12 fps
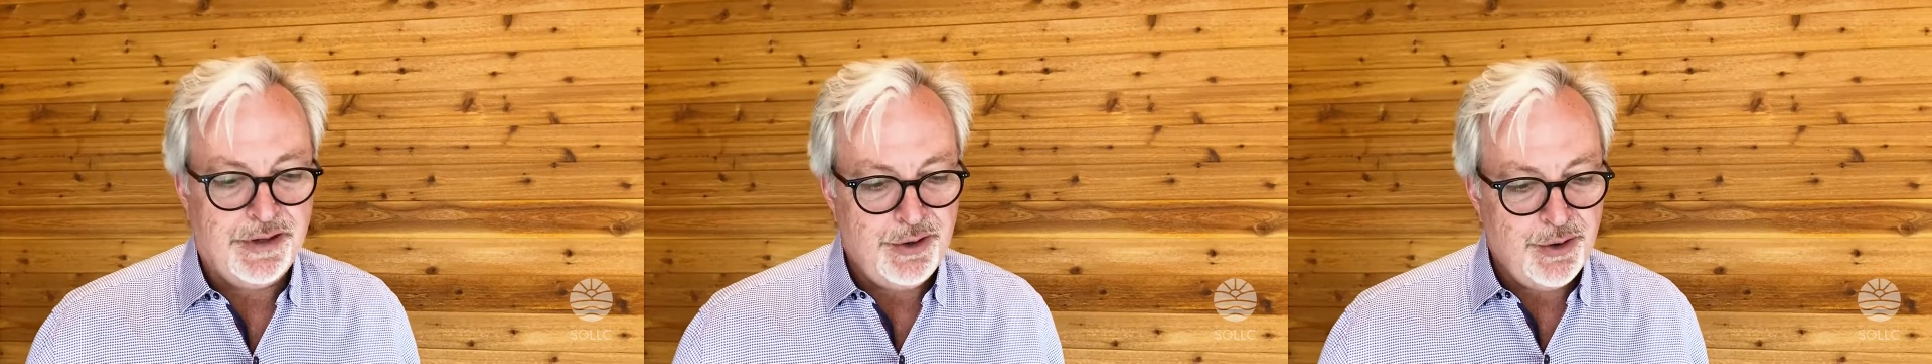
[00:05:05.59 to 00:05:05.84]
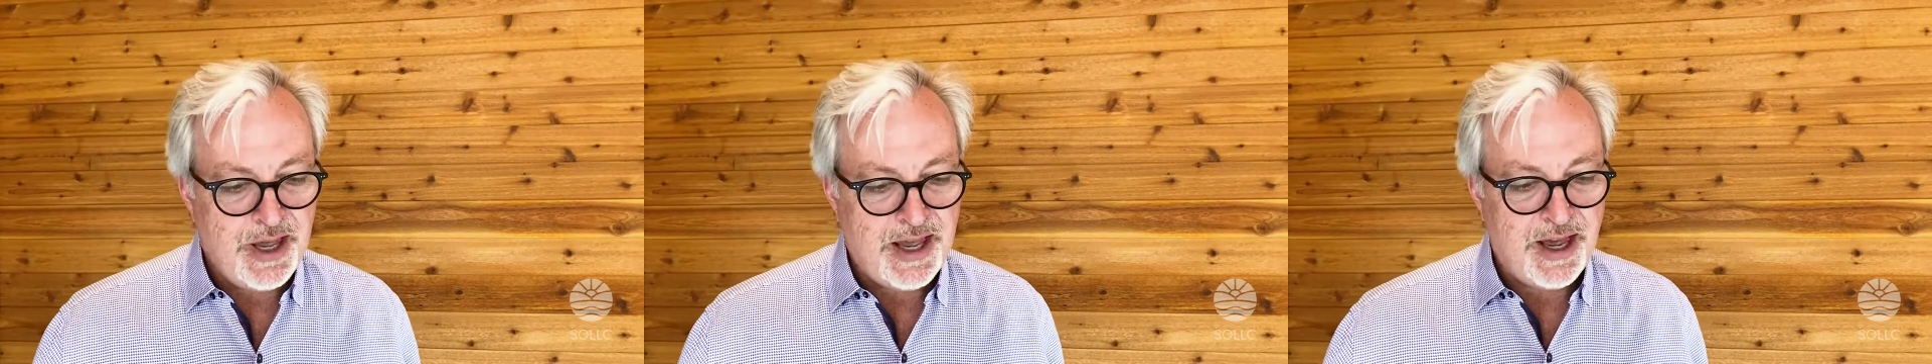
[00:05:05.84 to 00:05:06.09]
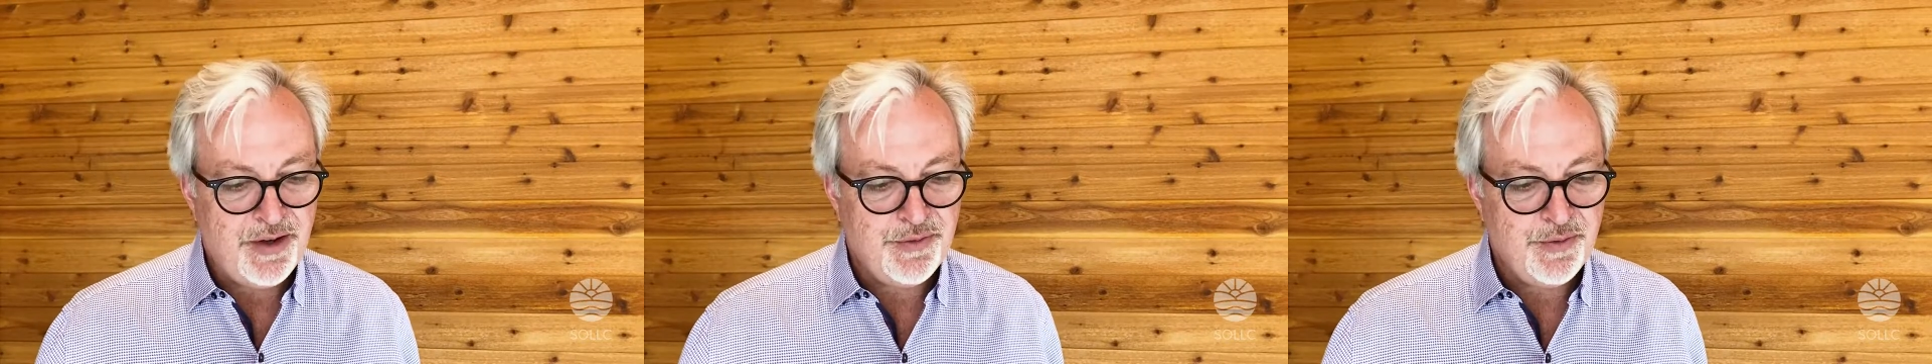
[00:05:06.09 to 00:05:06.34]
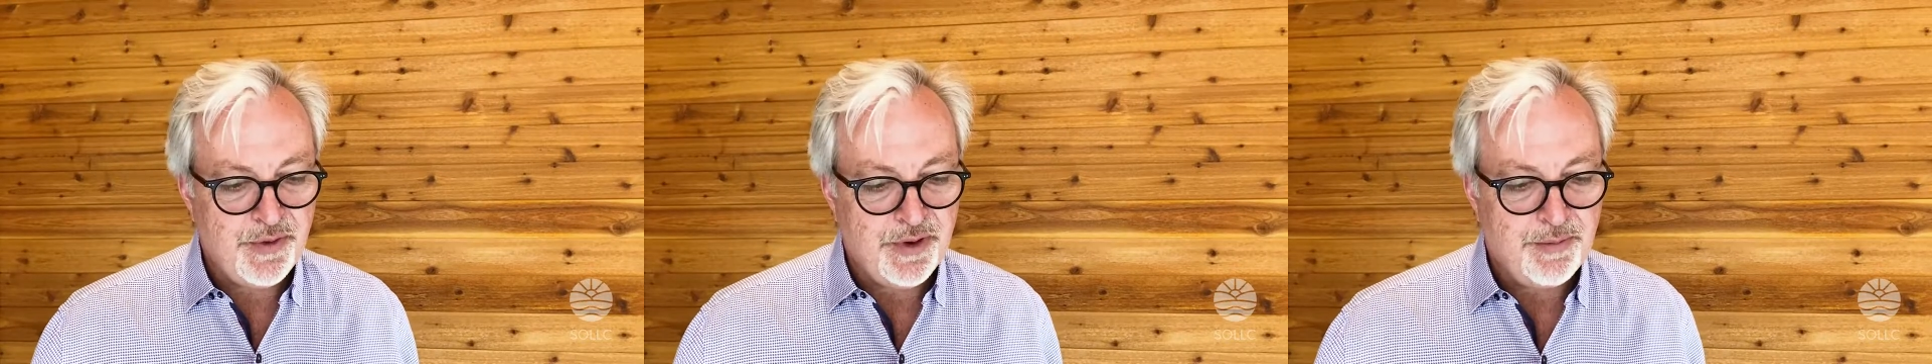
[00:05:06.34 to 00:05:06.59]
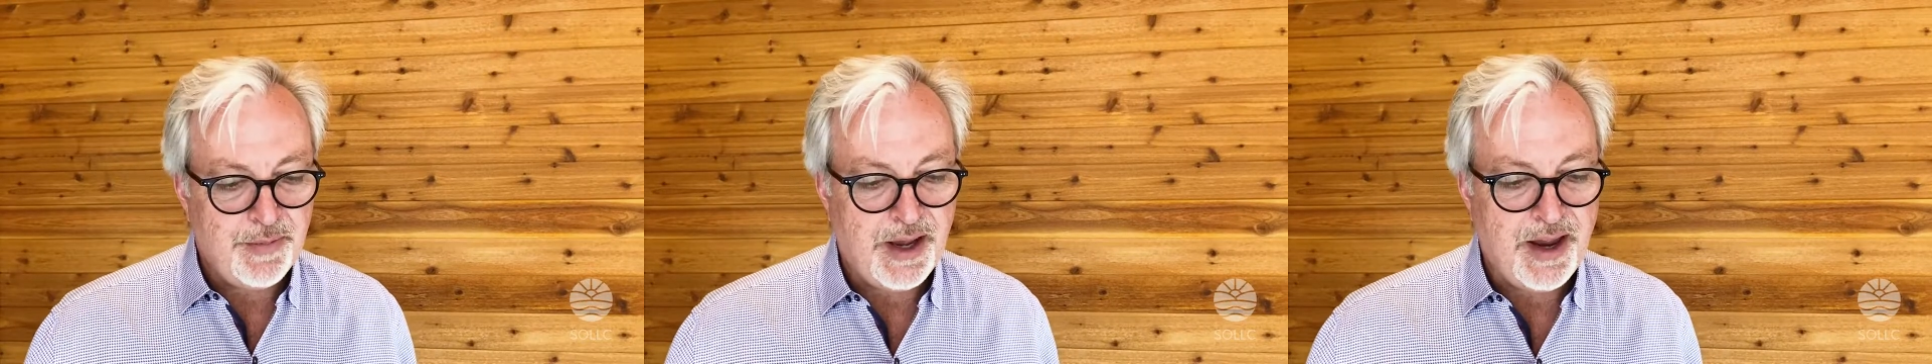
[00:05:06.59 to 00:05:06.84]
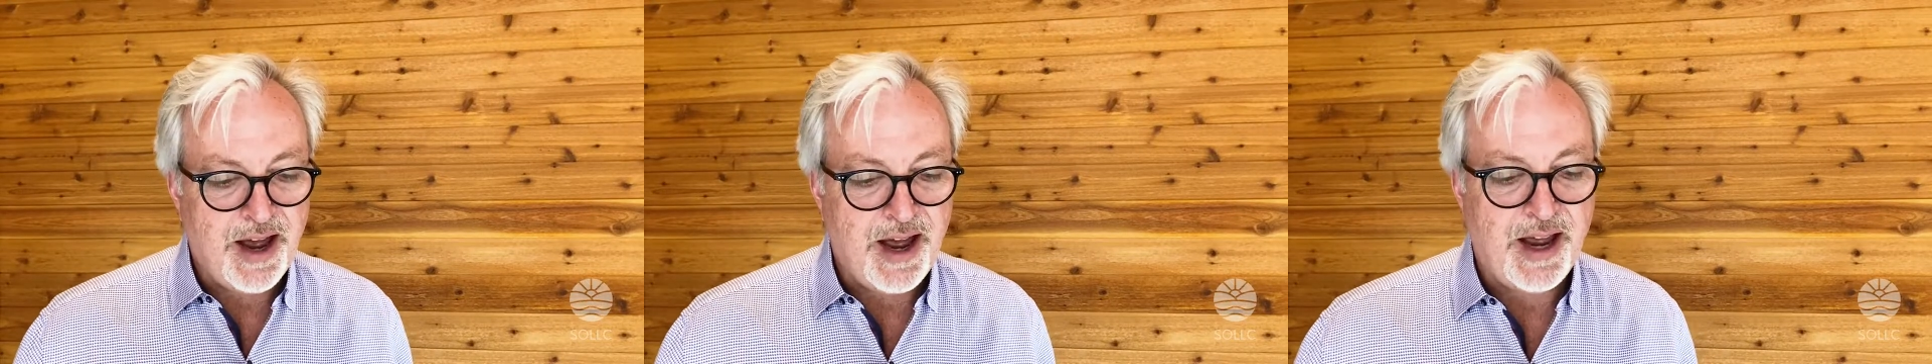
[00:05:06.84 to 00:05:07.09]
You have
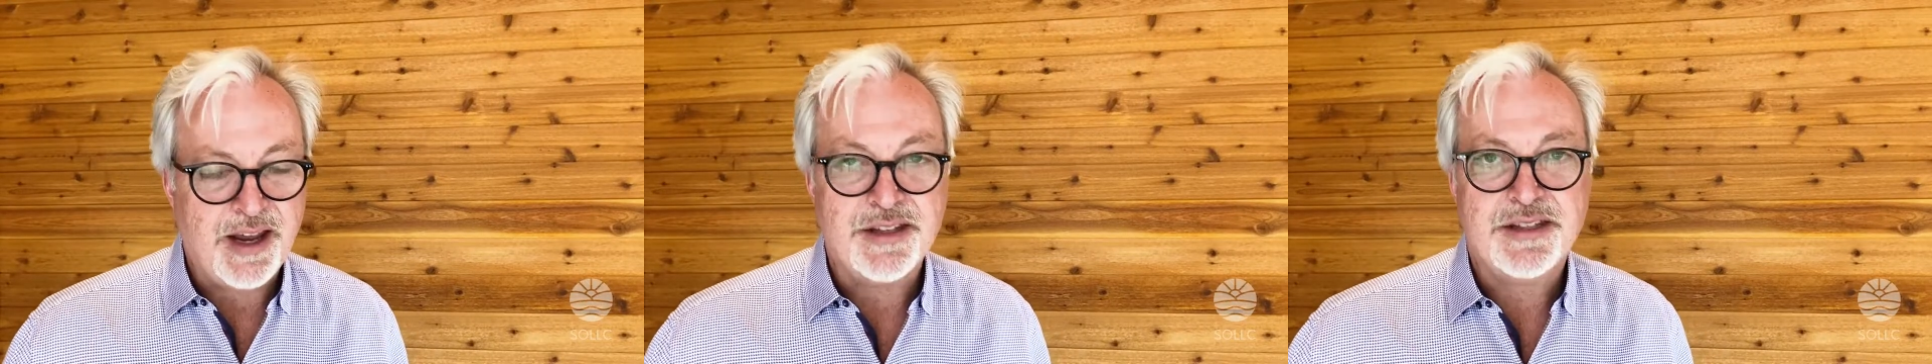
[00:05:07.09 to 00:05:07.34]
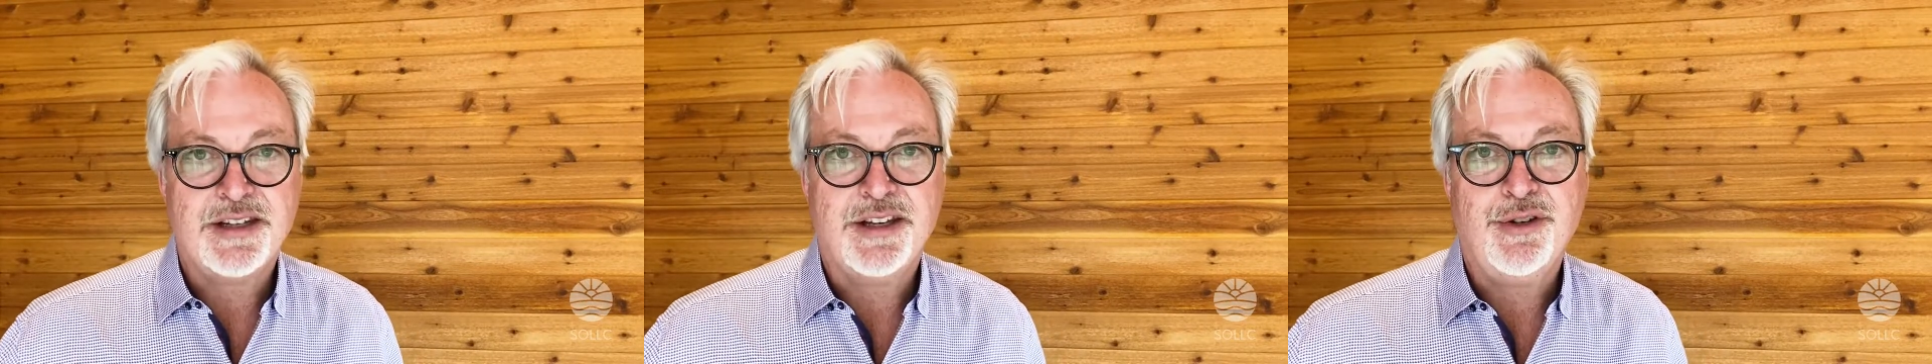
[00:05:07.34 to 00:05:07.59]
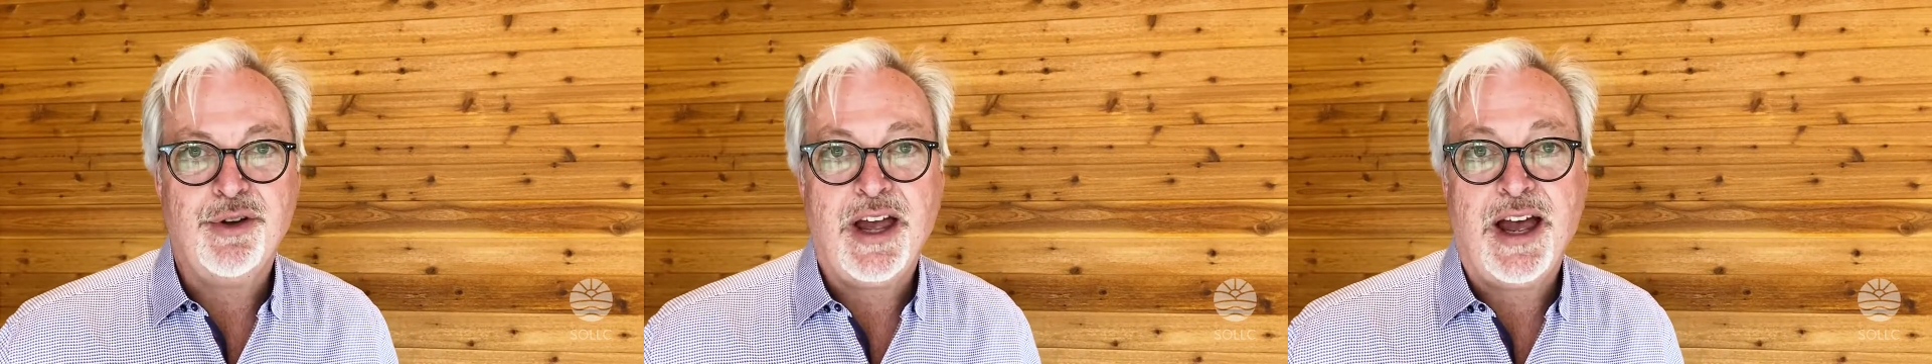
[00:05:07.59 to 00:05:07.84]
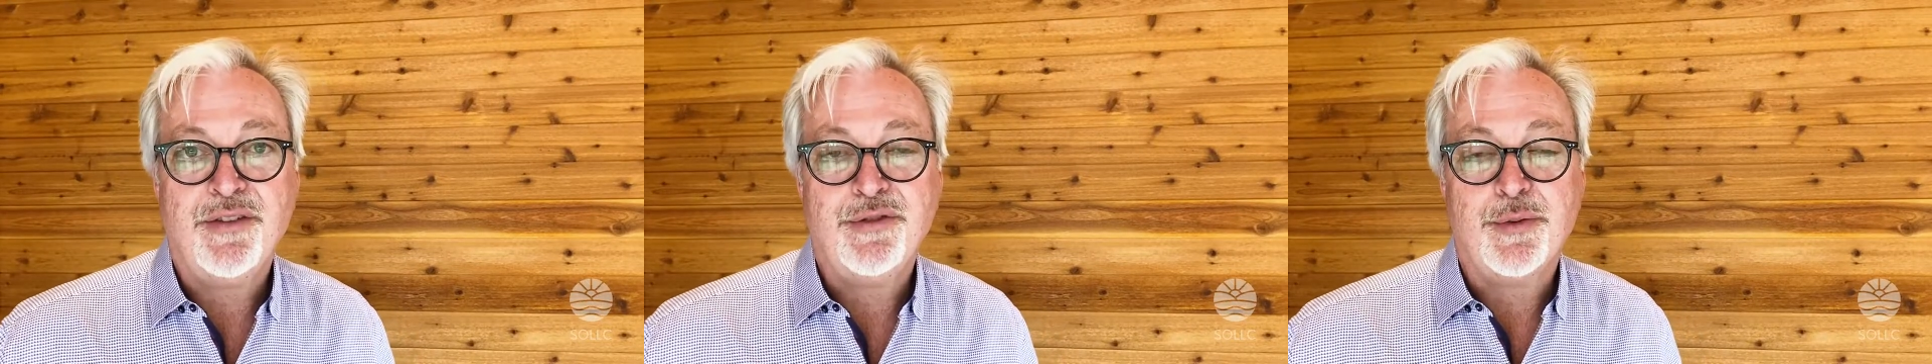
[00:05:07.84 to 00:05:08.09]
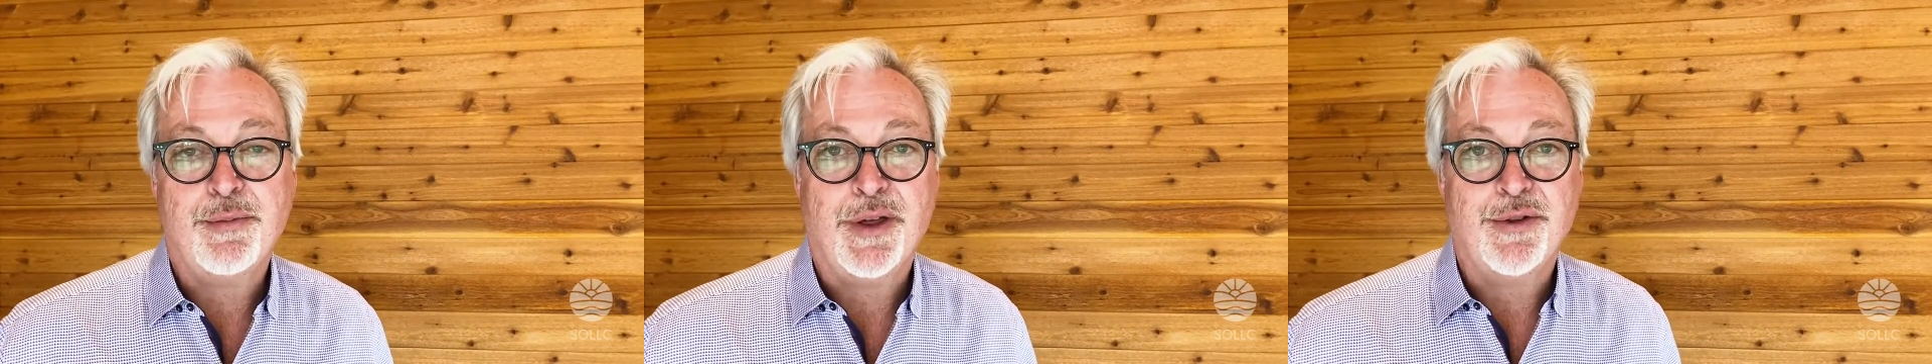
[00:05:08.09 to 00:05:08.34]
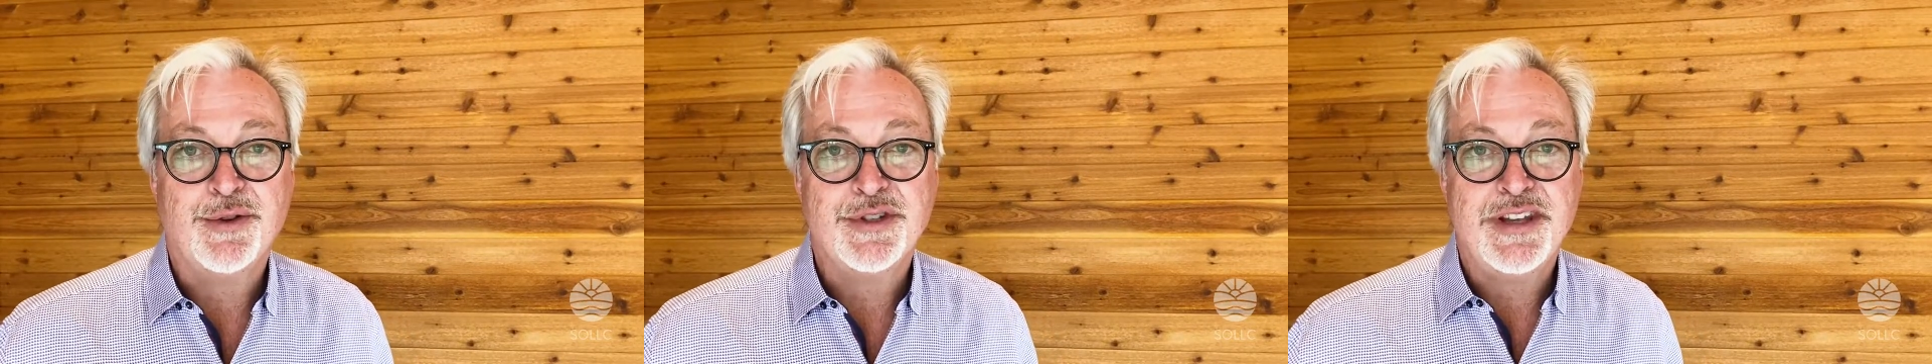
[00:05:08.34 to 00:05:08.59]
my eyes and you have your
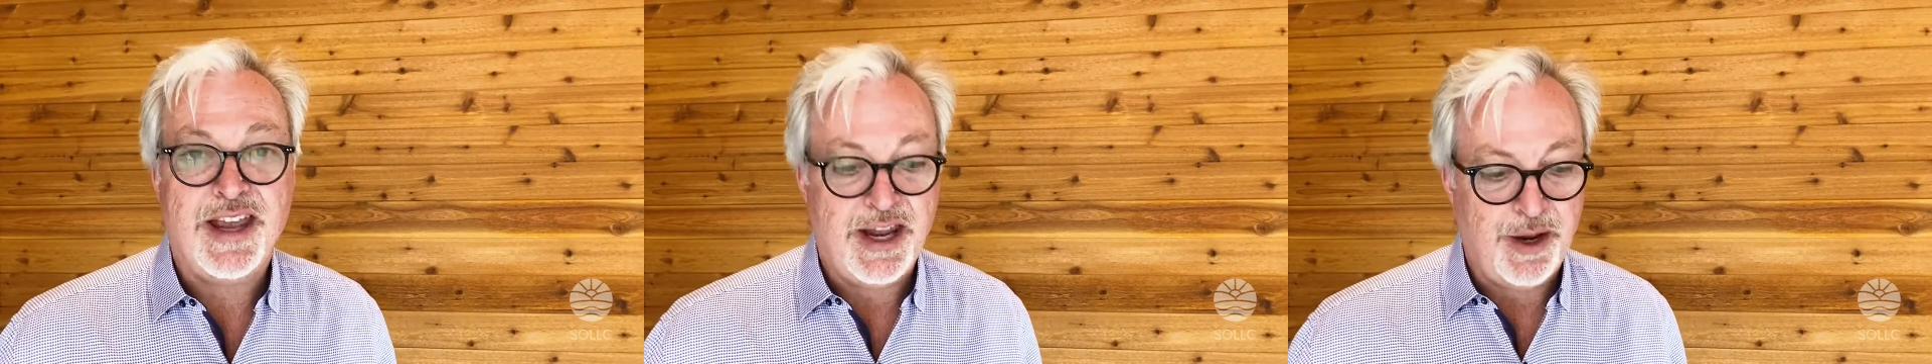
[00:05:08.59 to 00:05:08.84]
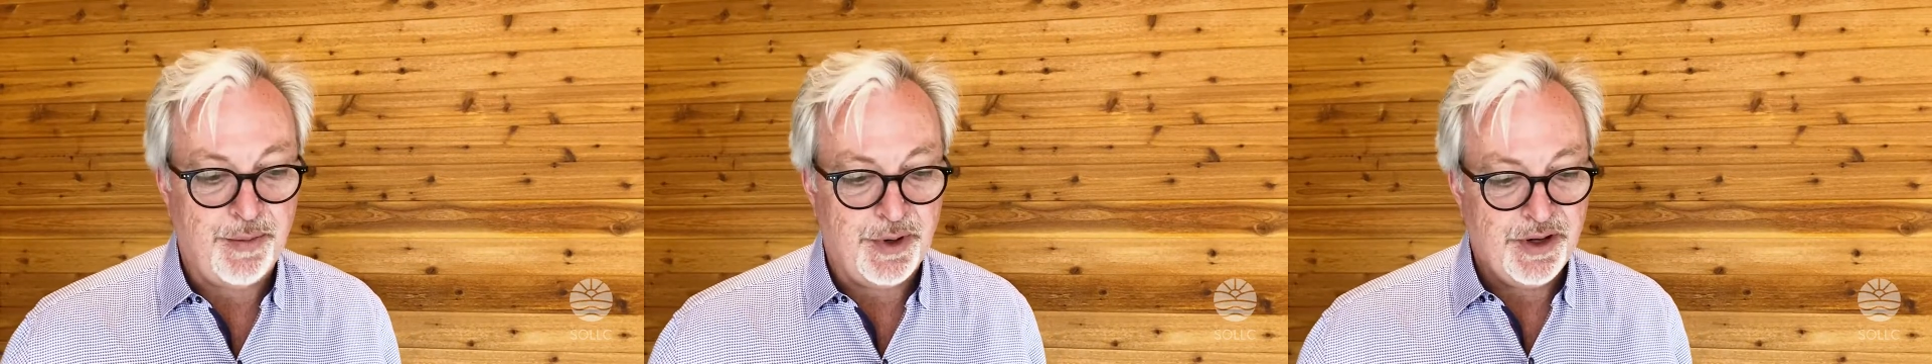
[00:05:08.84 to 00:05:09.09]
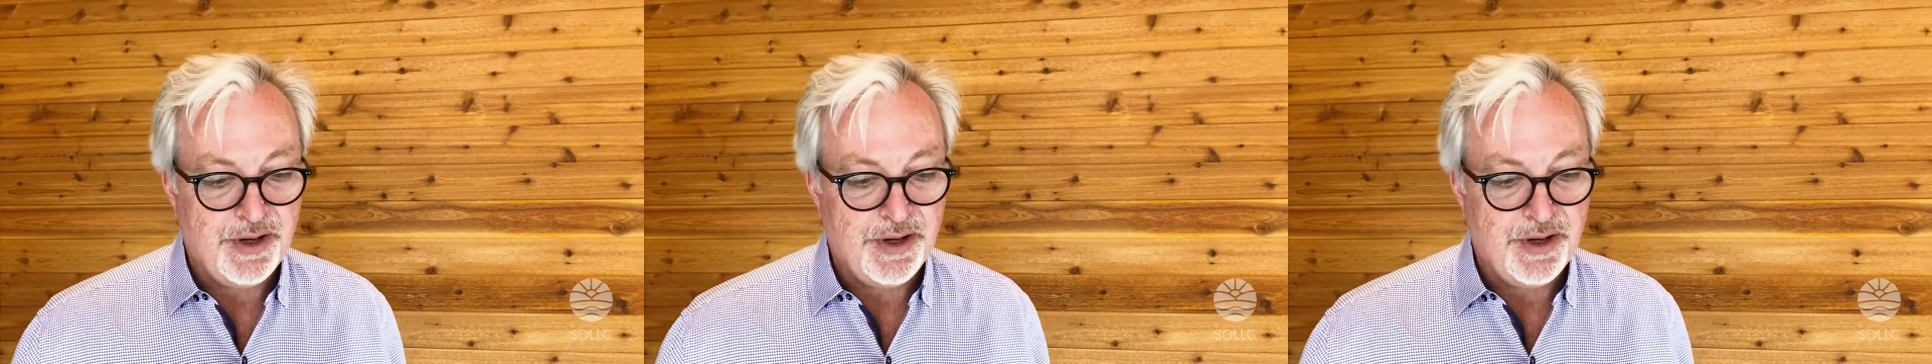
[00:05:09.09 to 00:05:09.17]
mother's name.